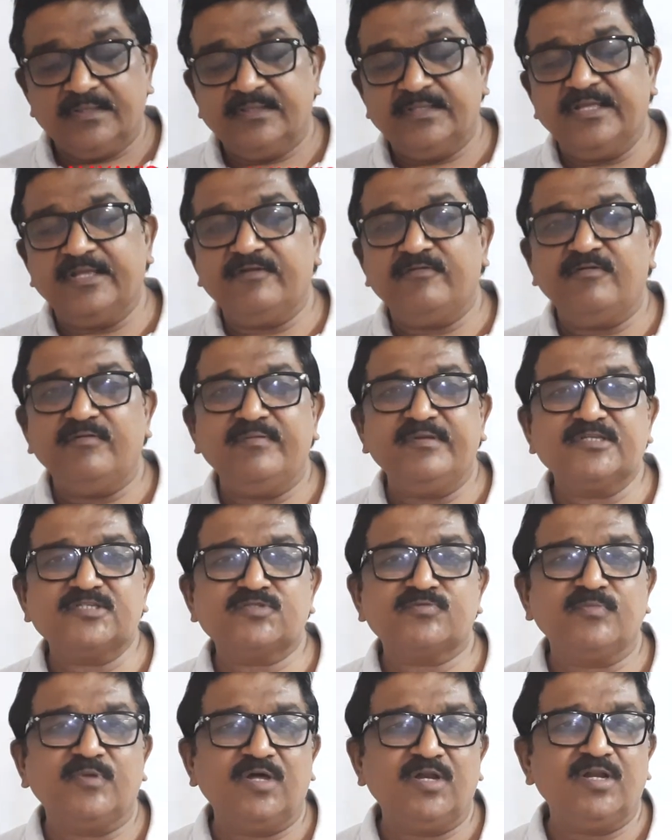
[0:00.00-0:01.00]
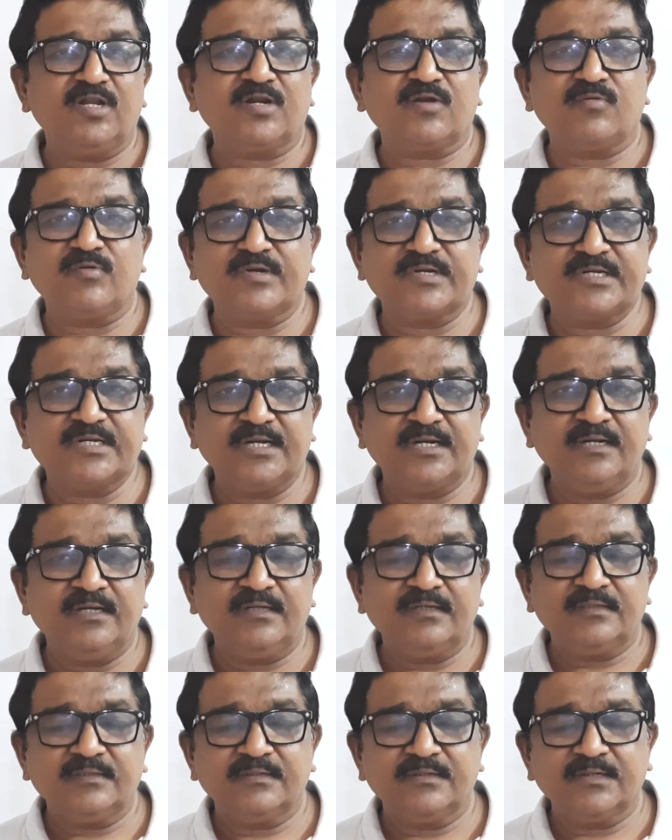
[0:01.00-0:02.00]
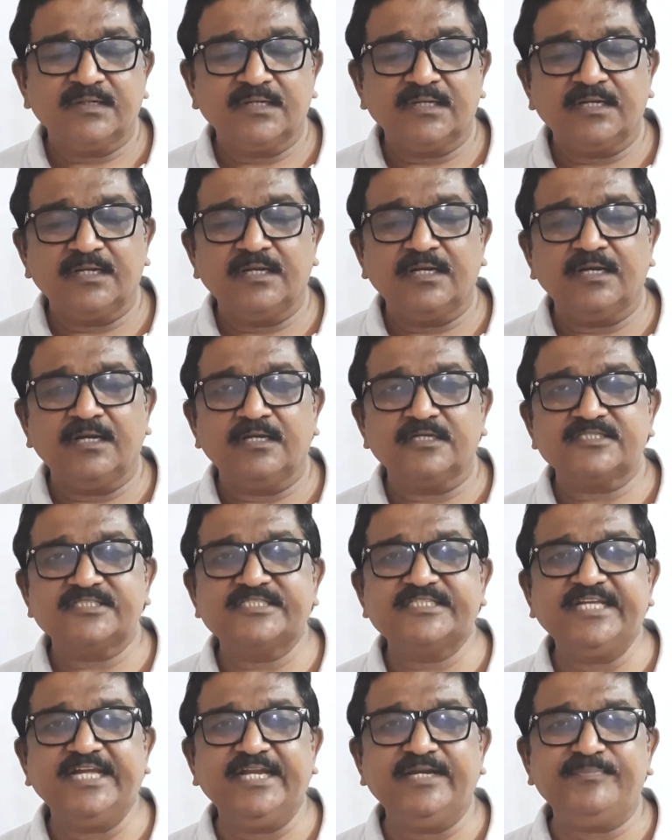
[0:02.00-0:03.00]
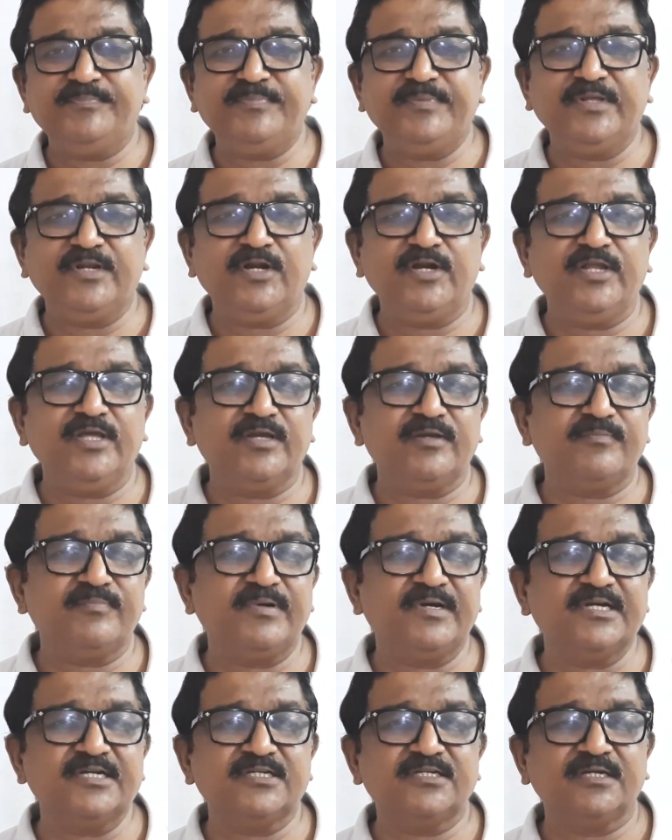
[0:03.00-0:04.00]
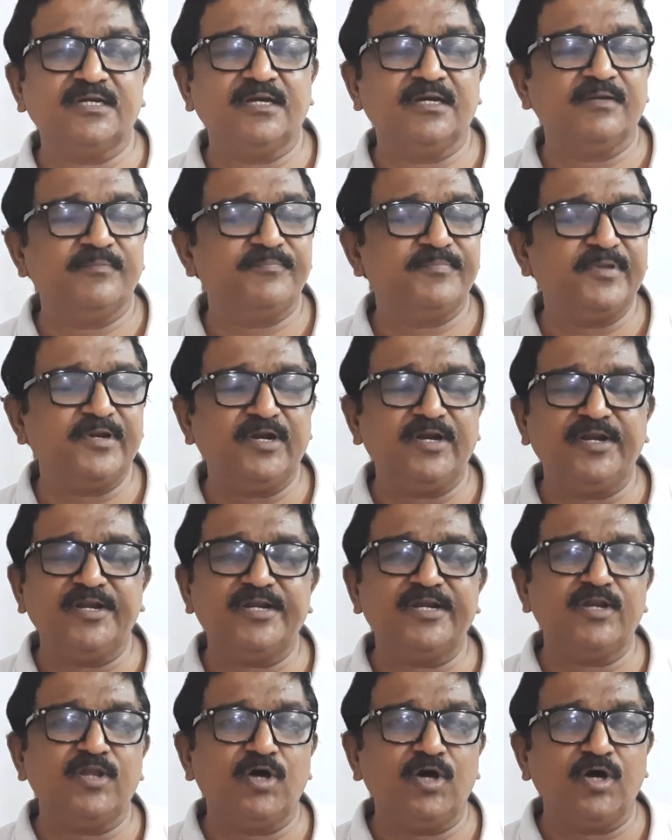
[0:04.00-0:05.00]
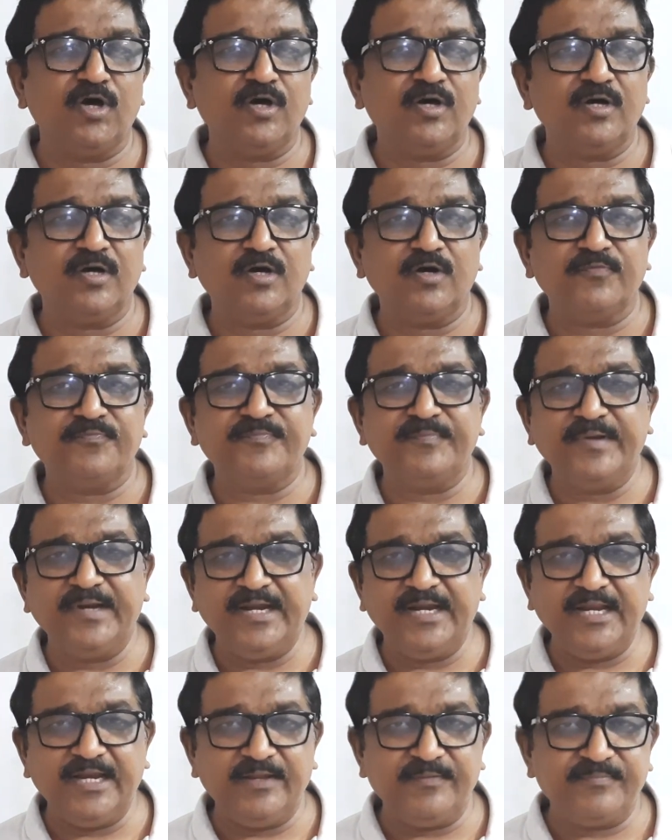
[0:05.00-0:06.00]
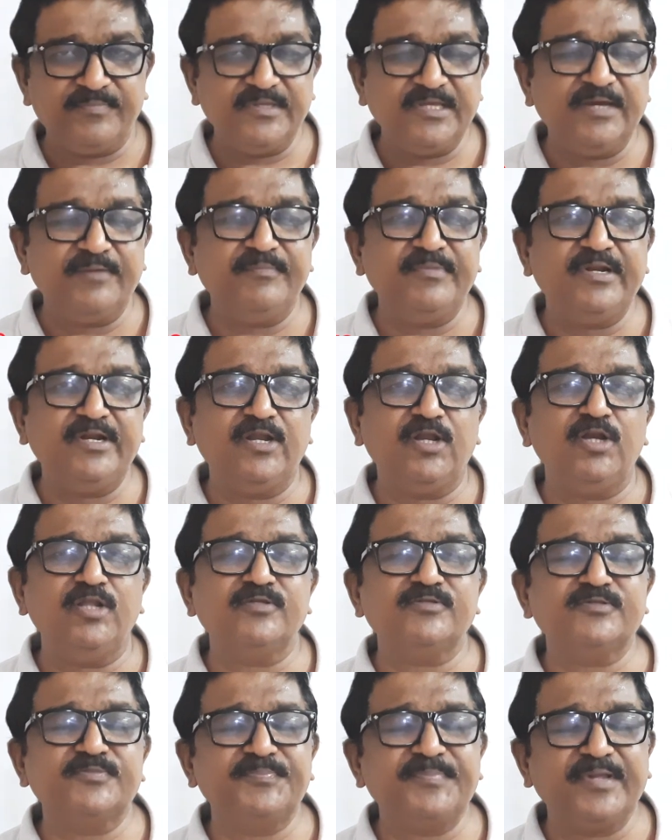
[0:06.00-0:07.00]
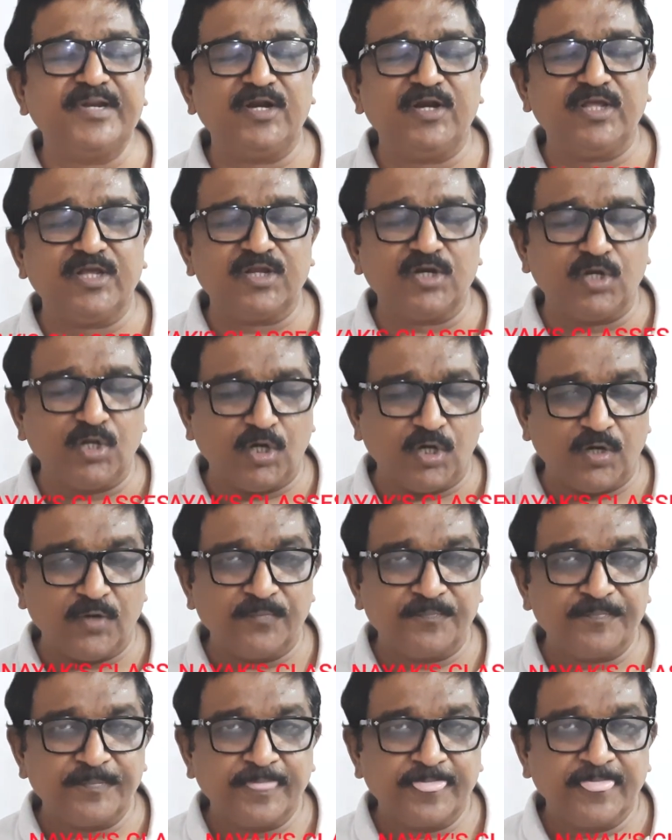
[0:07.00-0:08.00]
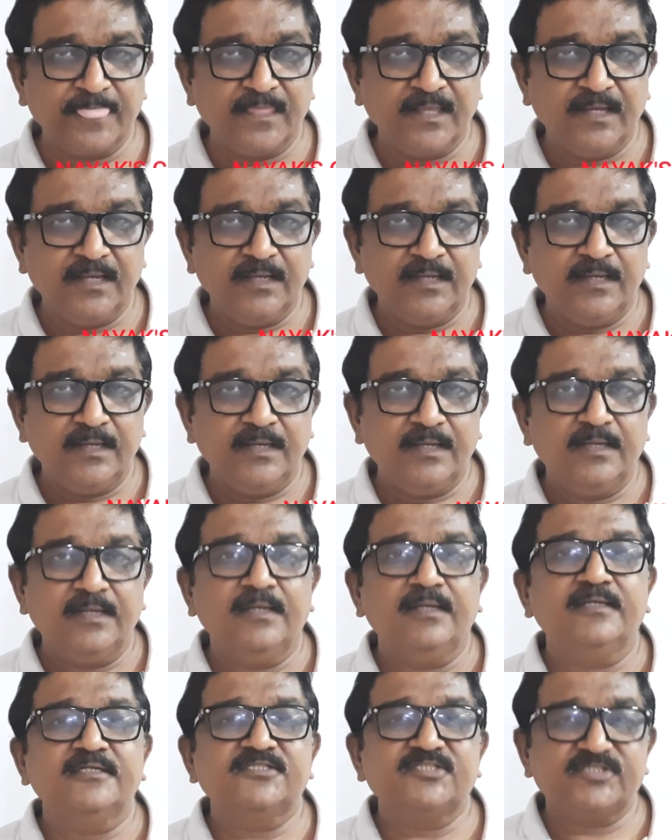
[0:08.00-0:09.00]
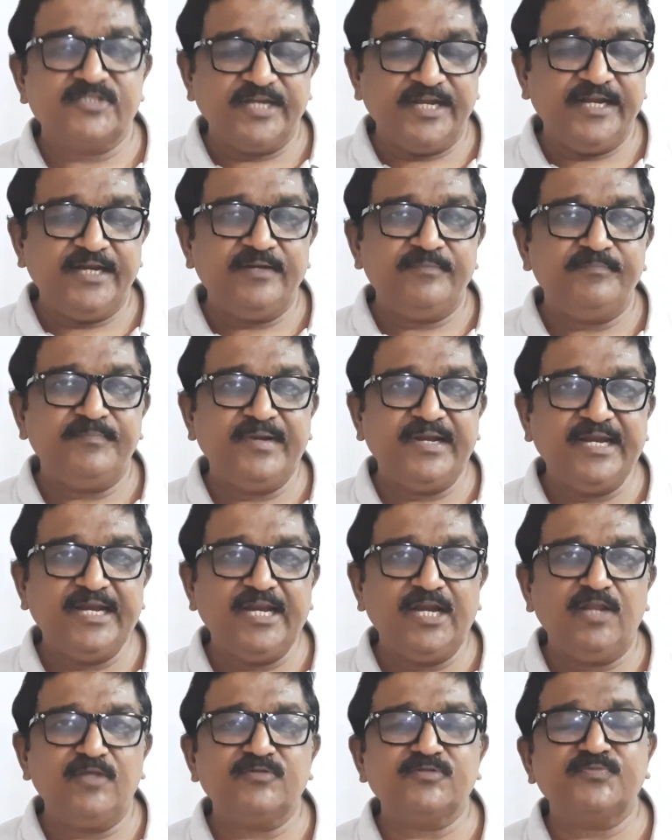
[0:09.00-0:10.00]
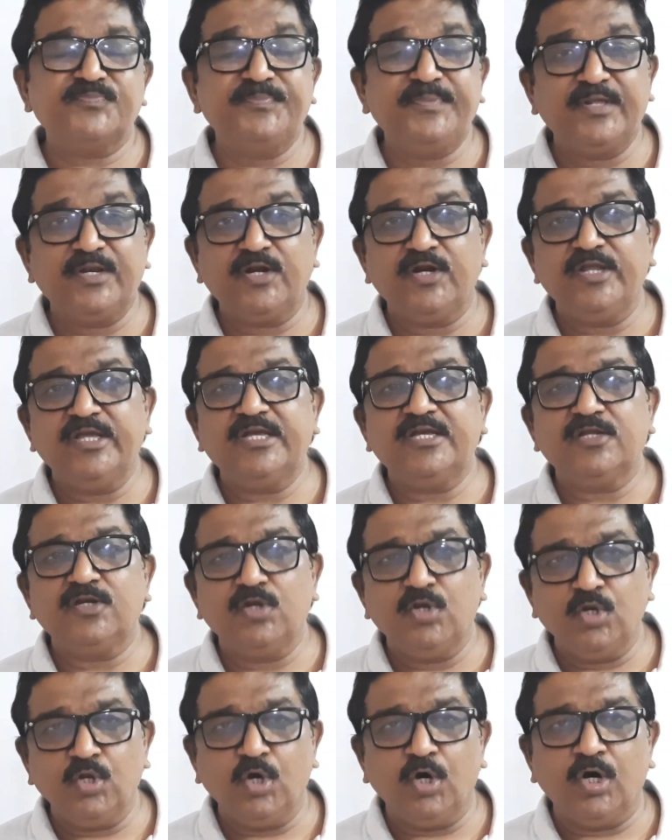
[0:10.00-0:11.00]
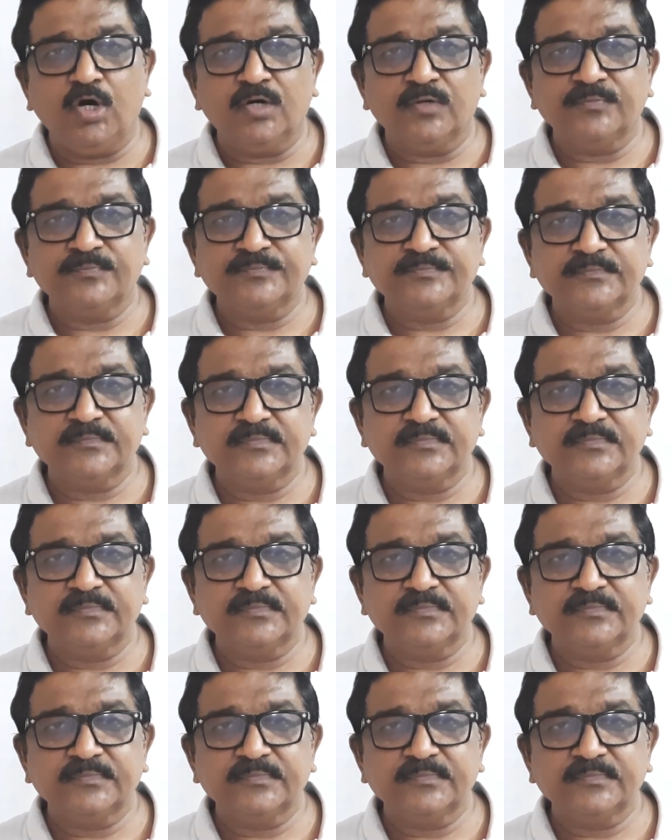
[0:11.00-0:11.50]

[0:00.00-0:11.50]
There will be a smaller question. State periodic law of Mendeleev. Yeah, Mendeleev's periodic law. State Mendeleev's periodic law.